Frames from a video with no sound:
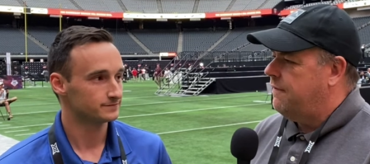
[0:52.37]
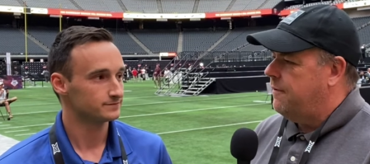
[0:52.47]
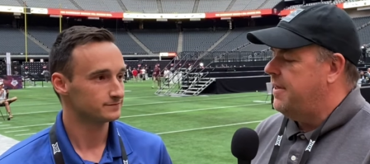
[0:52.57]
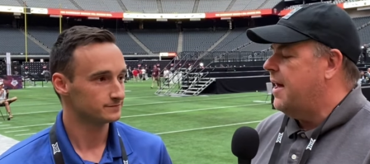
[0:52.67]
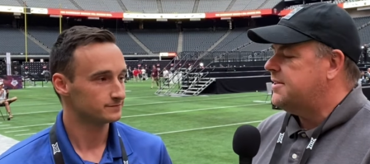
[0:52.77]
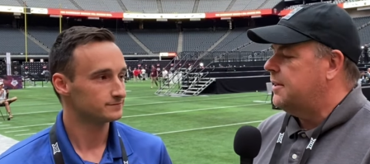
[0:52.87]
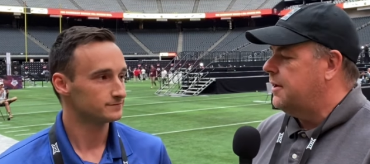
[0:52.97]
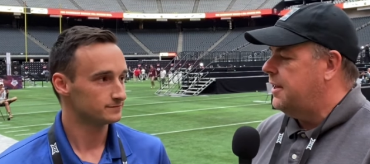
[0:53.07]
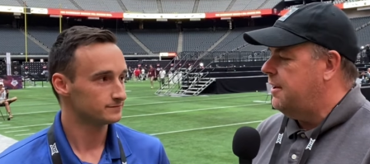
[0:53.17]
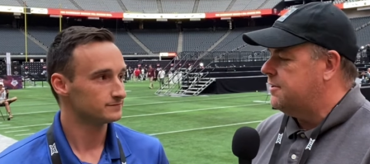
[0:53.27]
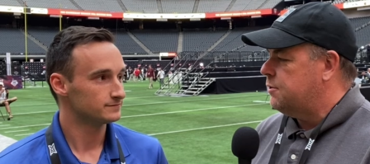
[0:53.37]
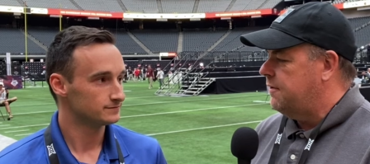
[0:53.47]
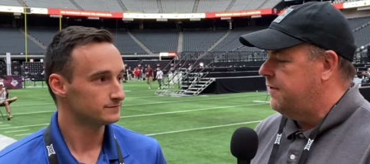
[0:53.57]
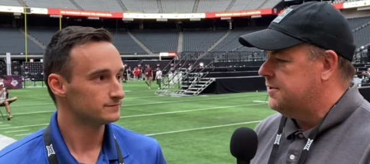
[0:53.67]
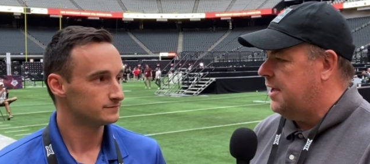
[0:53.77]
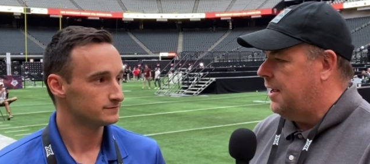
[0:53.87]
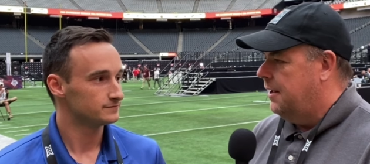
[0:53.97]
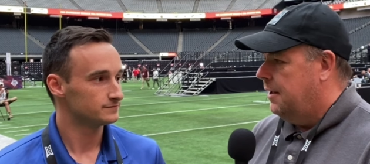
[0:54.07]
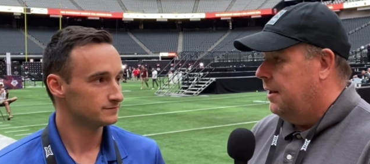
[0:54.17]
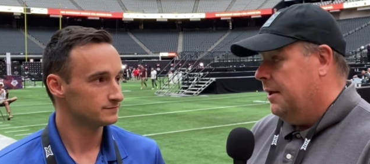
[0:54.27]
Speaker 1: from the outside looking in, it sort of feels like
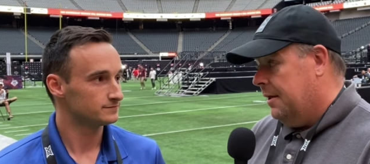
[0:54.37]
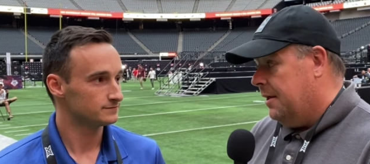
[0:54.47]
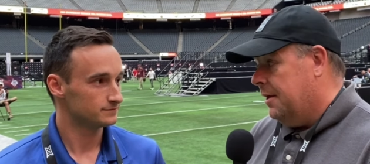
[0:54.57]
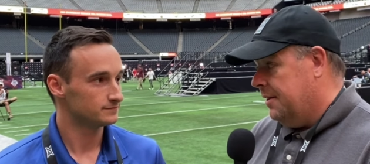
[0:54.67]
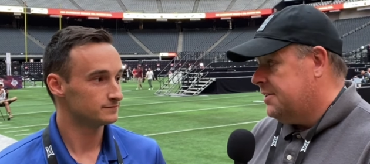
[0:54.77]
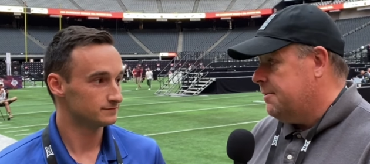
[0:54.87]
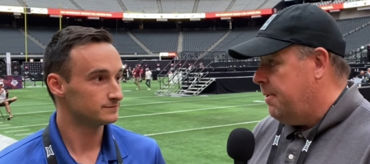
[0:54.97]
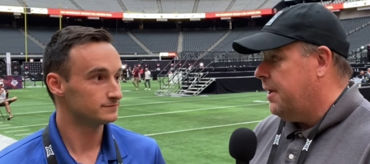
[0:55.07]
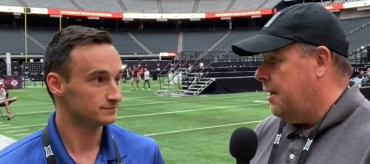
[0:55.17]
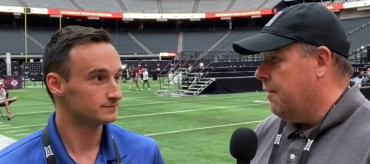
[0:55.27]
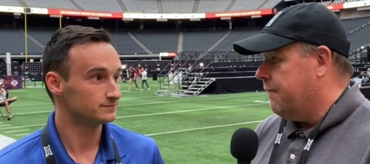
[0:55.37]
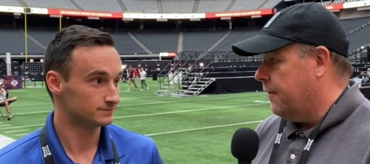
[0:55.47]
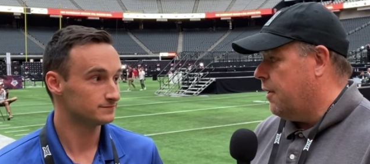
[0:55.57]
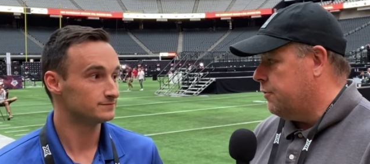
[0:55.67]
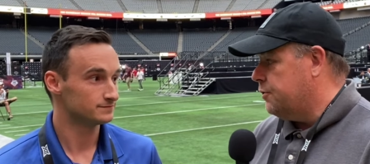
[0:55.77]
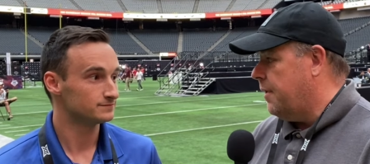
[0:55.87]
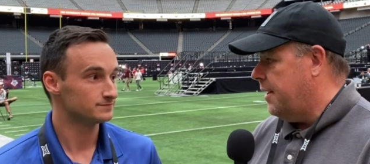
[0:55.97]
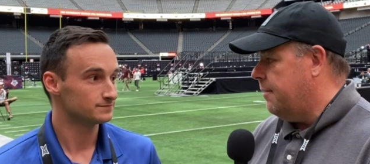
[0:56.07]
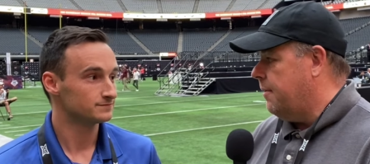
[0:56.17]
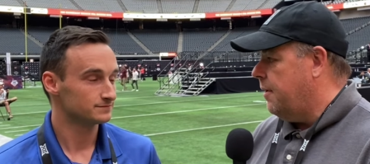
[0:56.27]
uh, this is a big year for Coach
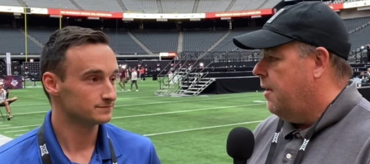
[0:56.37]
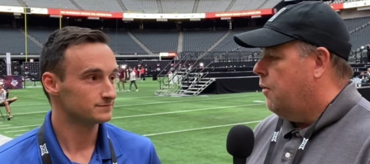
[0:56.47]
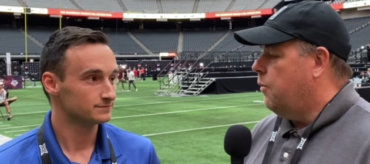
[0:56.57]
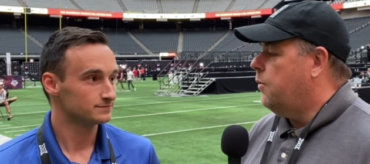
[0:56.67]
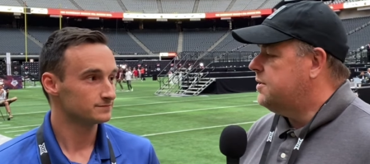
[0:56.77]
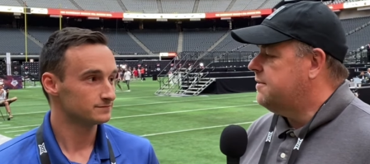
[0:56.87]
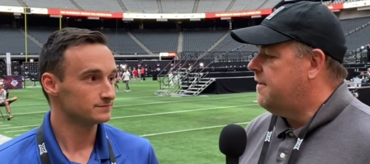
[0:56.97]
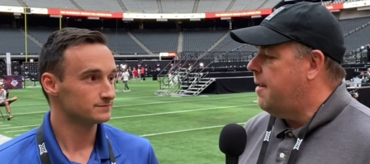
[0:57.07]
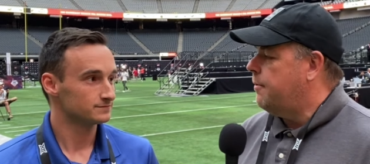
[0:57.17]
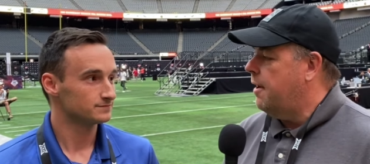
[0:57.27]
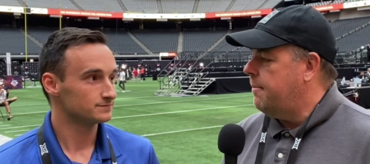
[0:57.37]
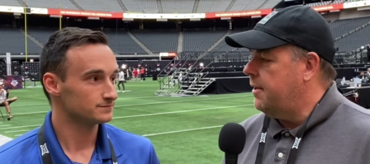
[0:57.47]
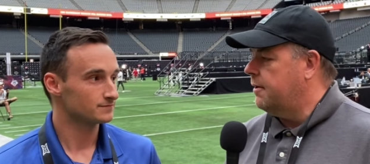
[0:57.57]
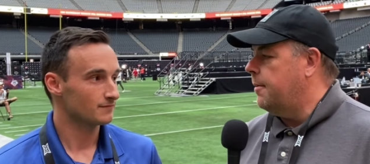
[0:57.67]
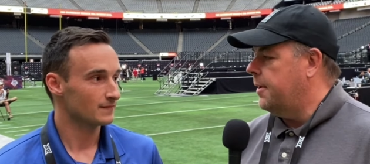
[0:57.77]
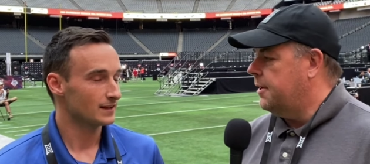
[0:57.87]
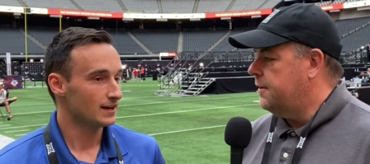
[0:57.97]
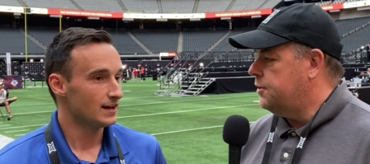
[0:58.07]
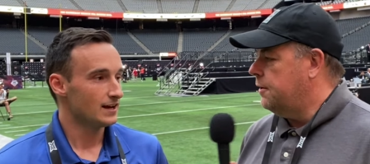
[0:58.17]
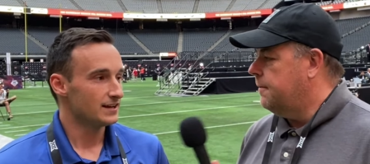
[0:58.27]
Aranda, but what's the vibe around Baylor coming into
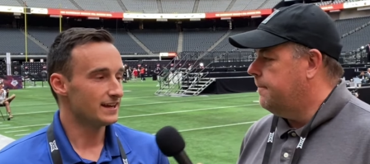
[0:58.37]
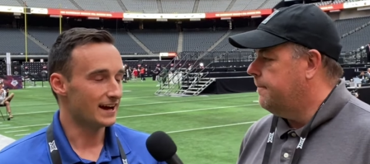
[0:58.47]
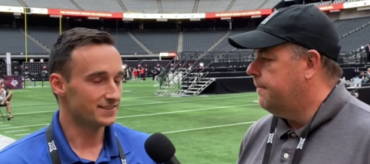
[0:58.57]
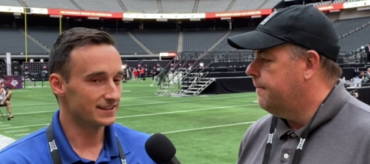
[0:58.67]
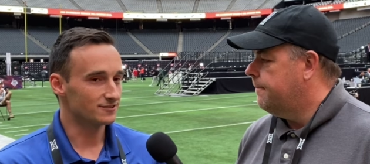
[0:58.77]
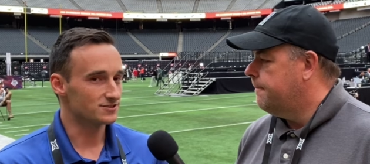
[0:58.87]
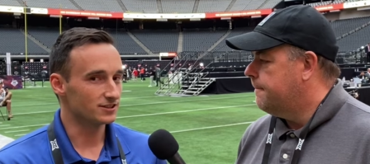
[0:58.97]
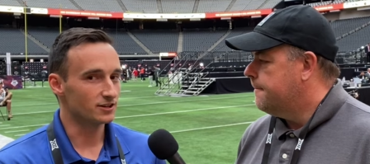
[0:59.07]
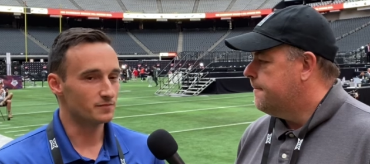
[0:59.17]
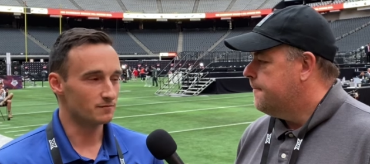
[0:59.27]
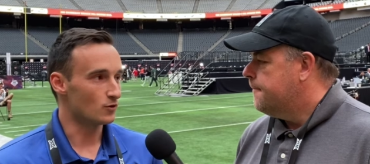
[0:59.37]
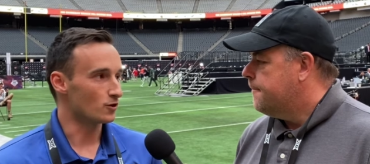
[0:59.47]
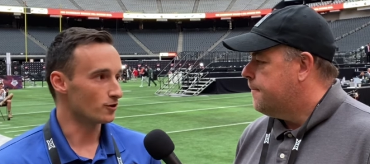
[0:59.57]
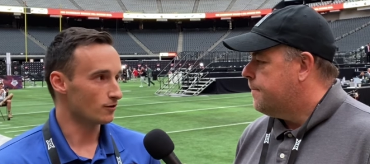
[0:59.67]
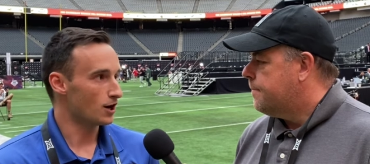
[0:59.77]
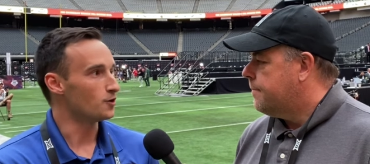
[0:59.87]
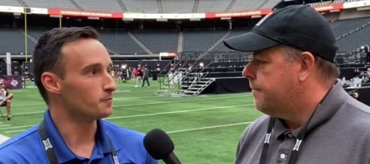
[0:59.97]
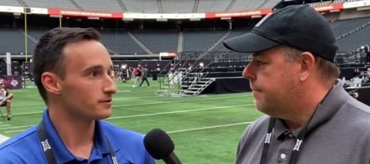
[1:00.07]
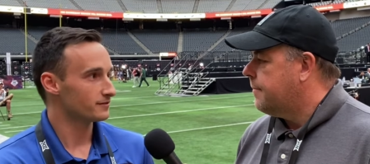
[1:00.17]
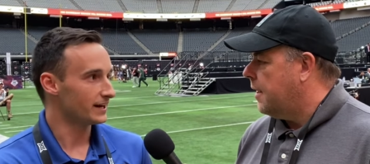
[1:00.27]
this year?
Speaker 2: Yeah, I think there's a little bit more hope,
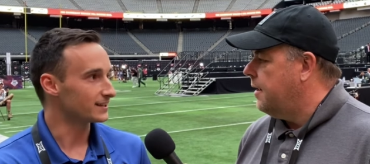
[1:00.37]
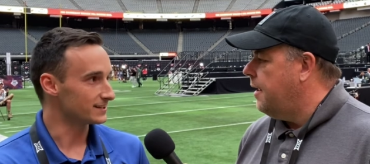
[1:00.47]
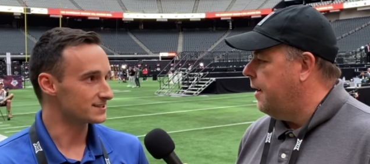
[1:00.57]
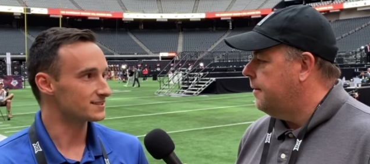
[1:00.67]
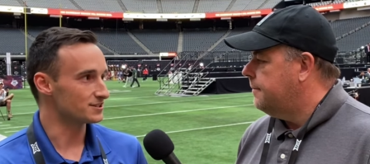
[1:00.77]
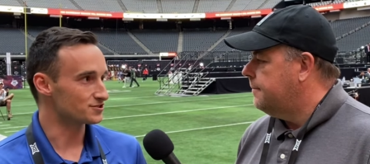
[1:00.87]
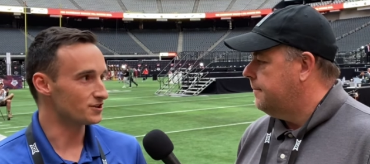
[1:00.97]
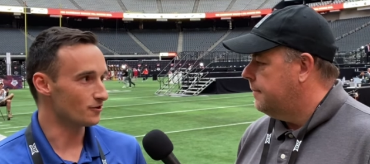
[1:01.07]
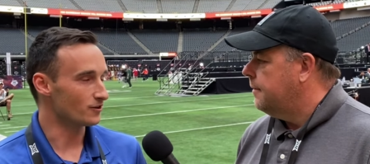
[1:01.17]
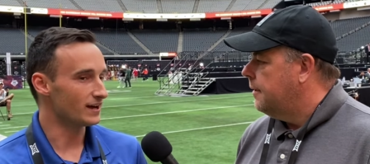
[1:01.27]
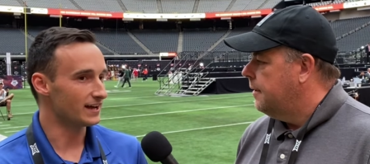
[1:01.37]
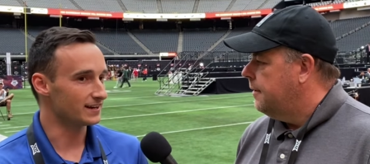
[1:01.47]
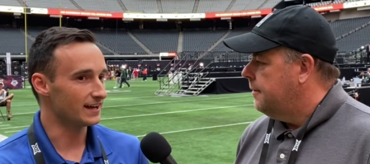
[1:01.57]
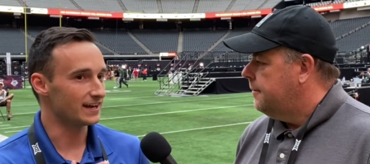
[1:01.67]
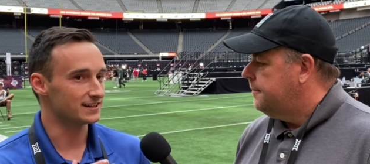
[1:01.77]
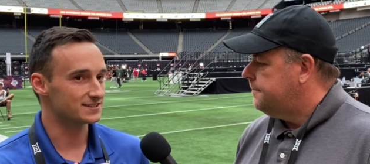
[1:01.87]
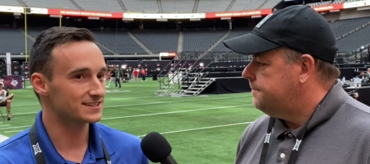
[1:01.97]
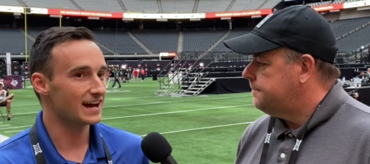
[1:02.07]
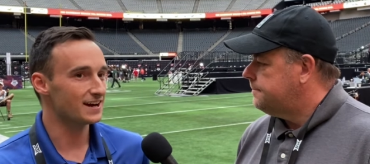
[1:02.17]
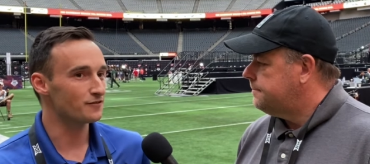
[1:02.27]
at yeah. least this year, and and it's
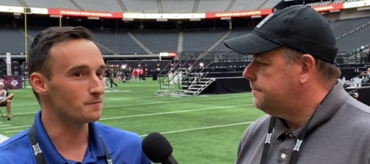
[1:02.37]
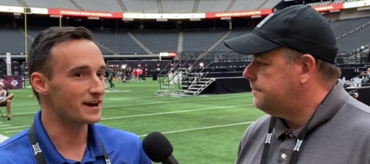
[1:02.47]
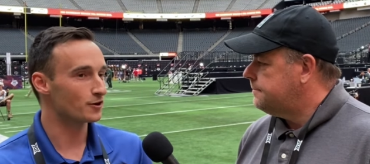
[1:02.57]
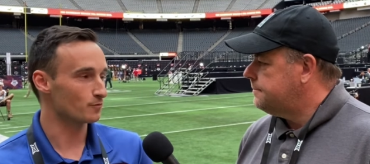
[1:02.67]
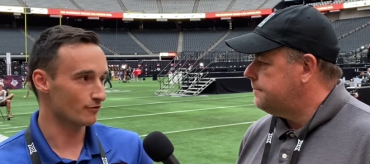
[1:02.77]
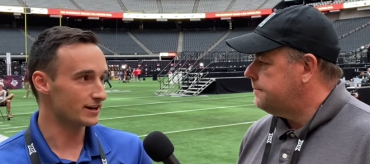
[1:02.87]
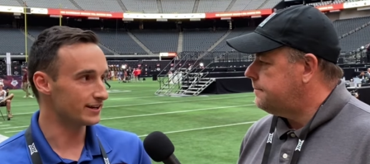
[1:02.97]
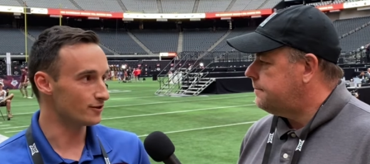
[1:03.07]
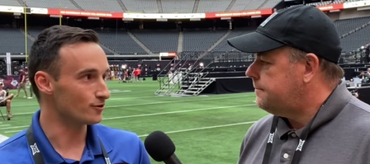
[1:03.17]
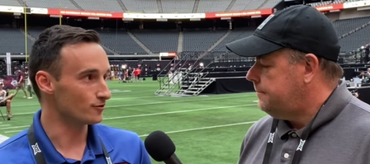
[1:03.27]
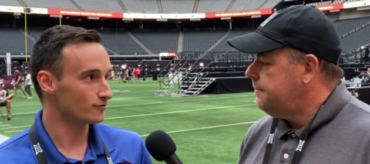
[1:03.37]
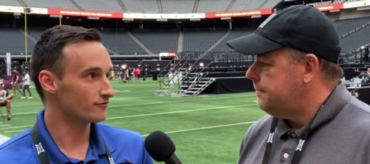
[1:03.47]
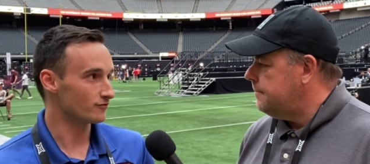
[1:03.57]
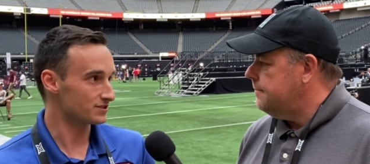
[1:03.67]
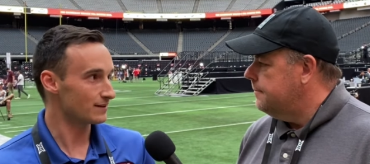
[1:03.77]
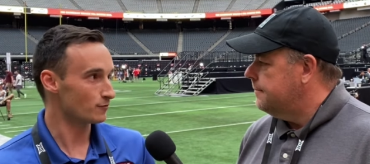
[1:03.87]
kind of a make or break year for Dave